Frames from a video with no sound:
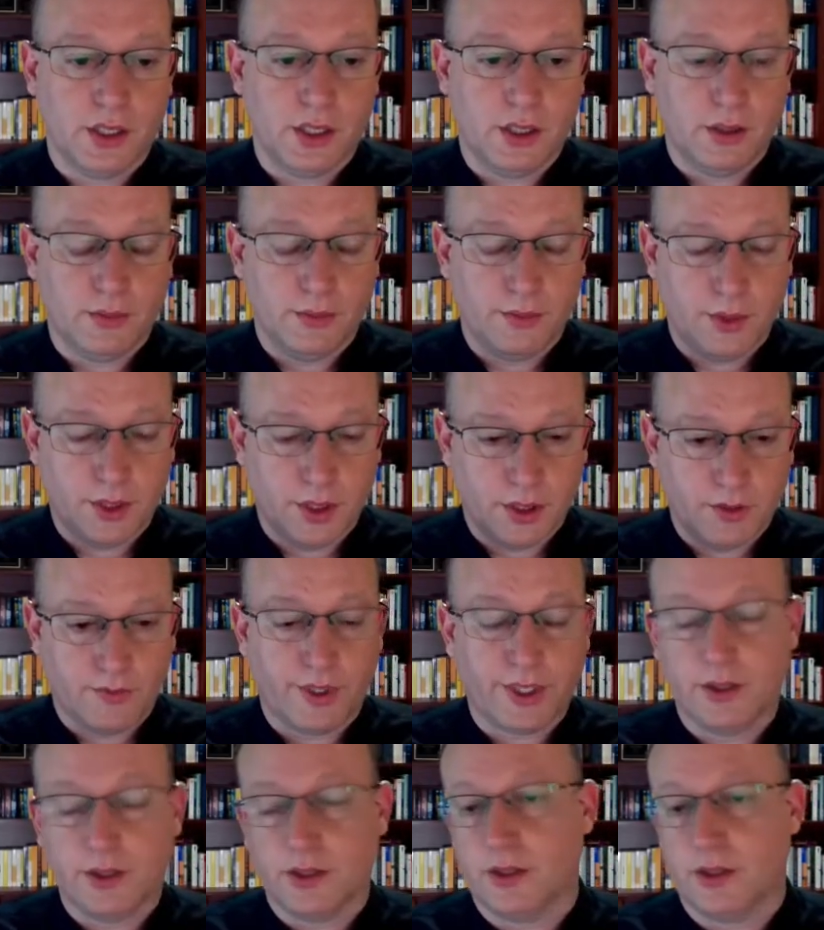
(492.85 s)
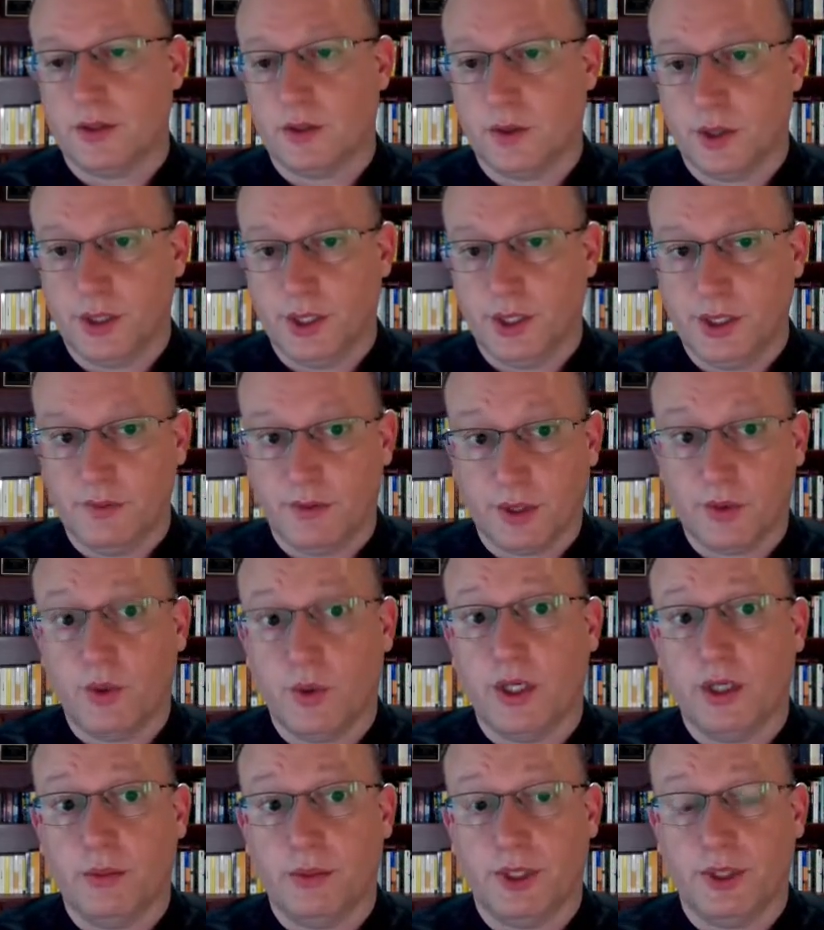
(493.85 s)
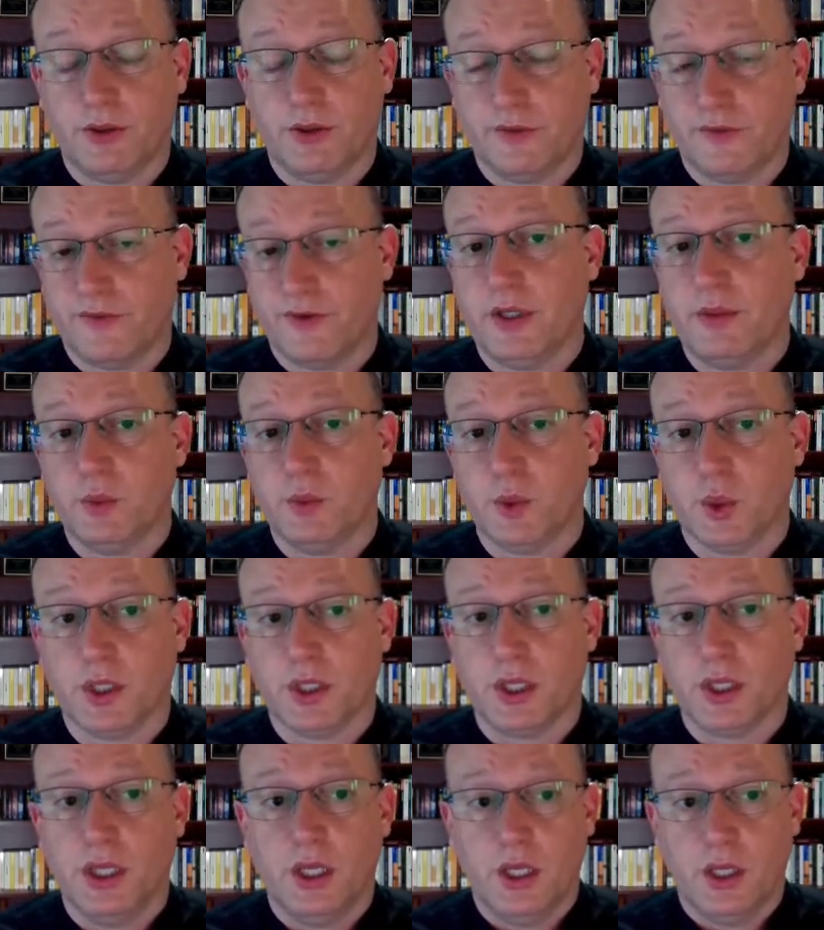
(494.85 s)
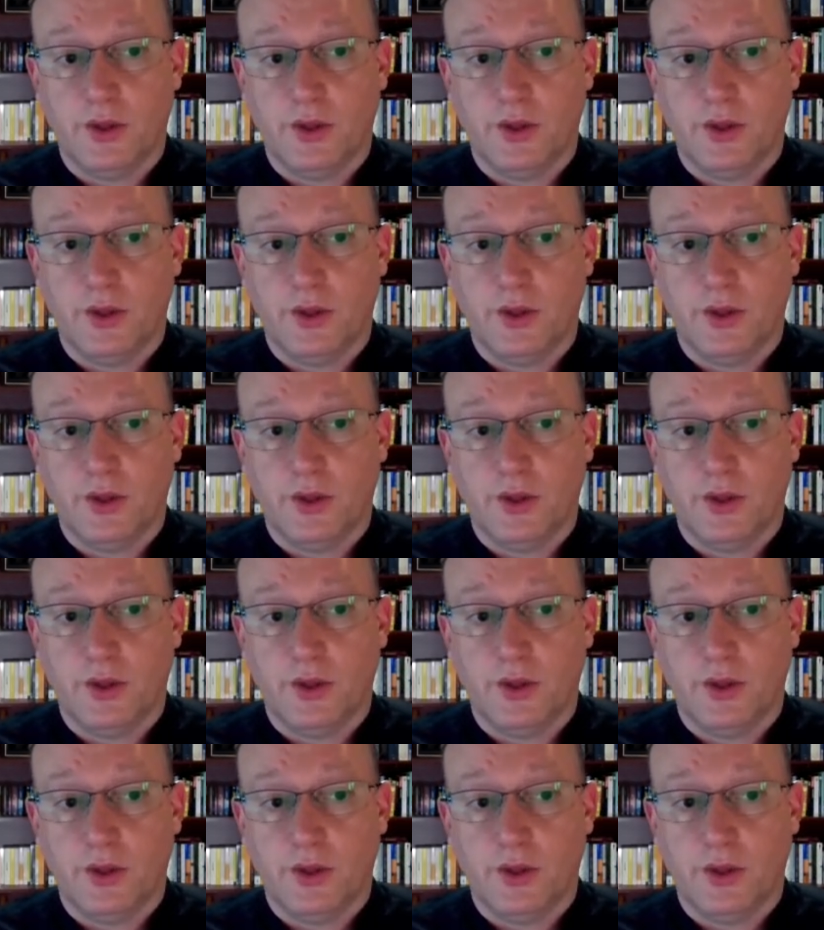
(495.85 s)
regulatory requirement or framework